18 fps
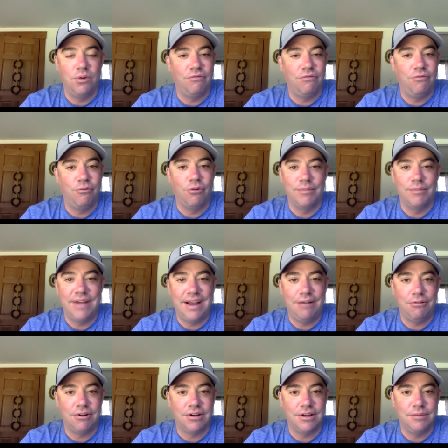format
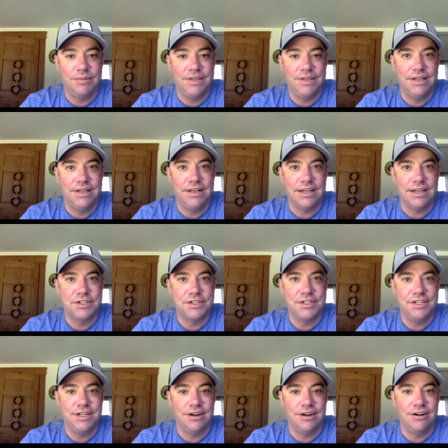we're going to be in next
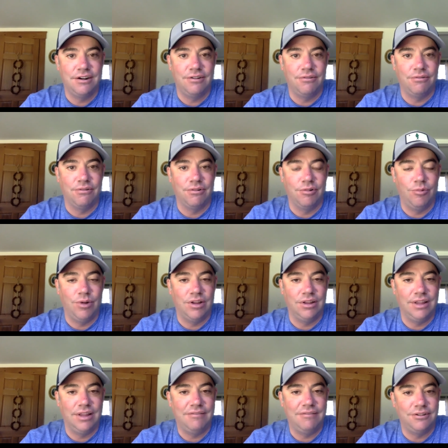year or what
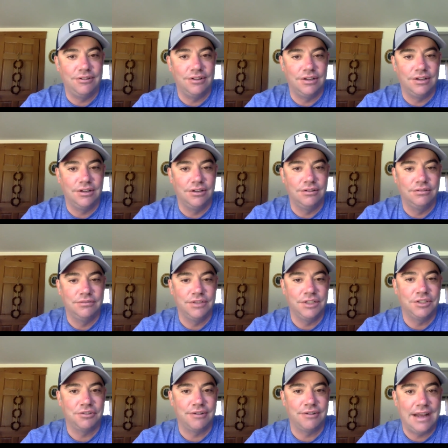level of
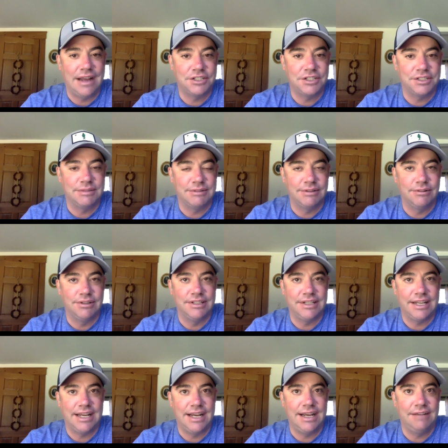interaction we're going to
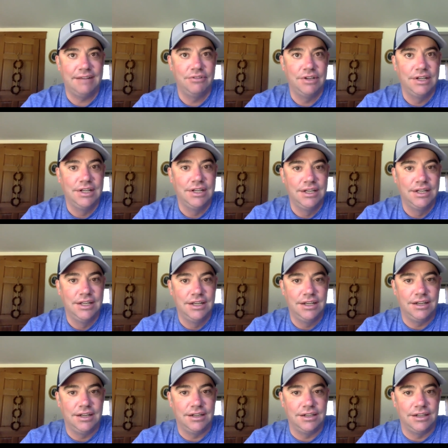have.
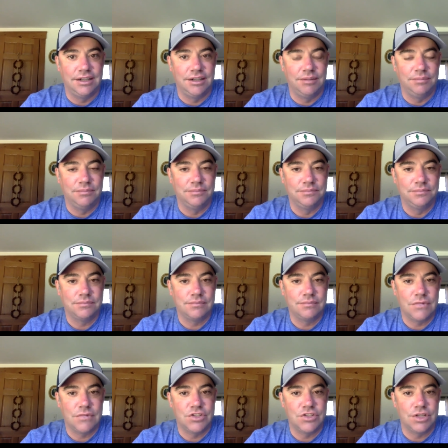um,
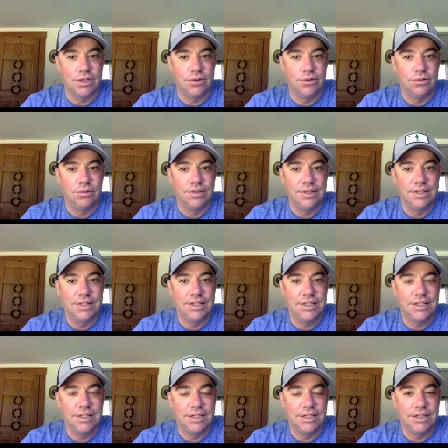so
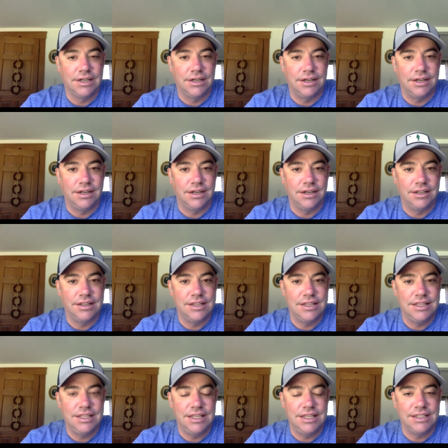
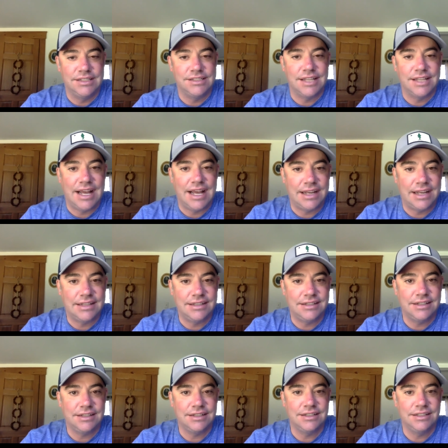the exact
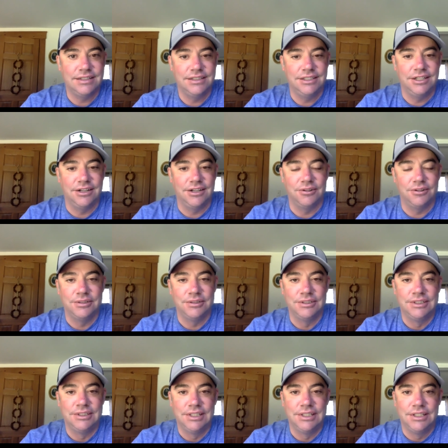you know
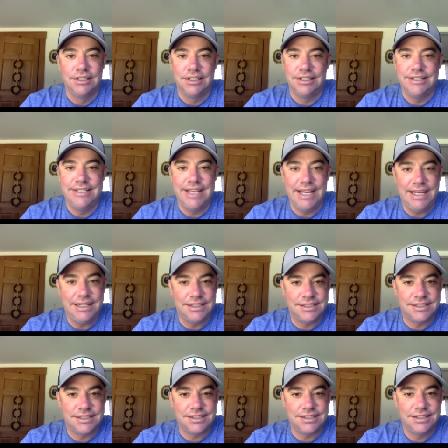
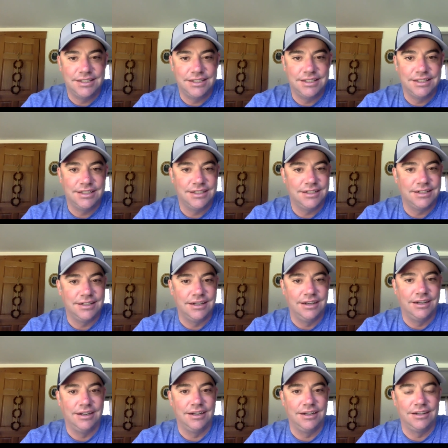dates
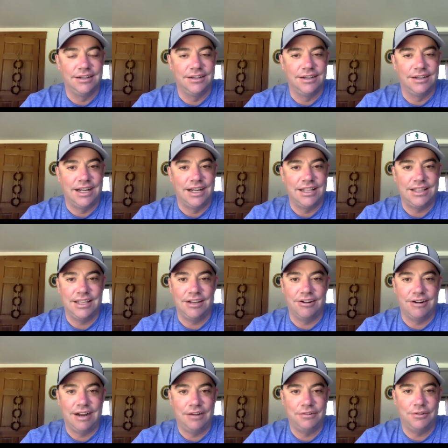I think
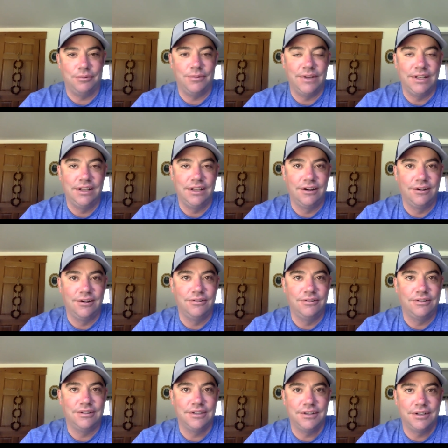are out the
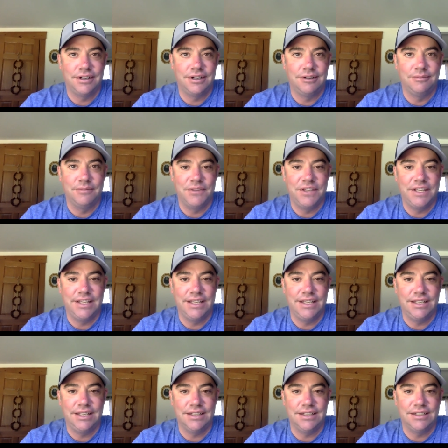window.
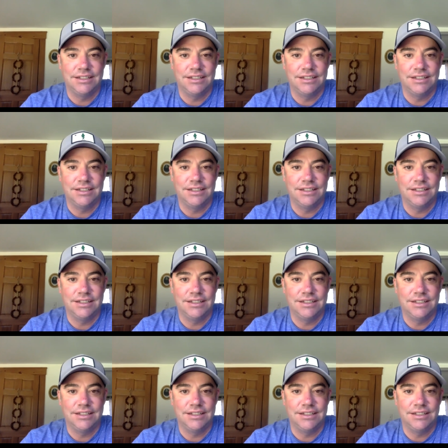The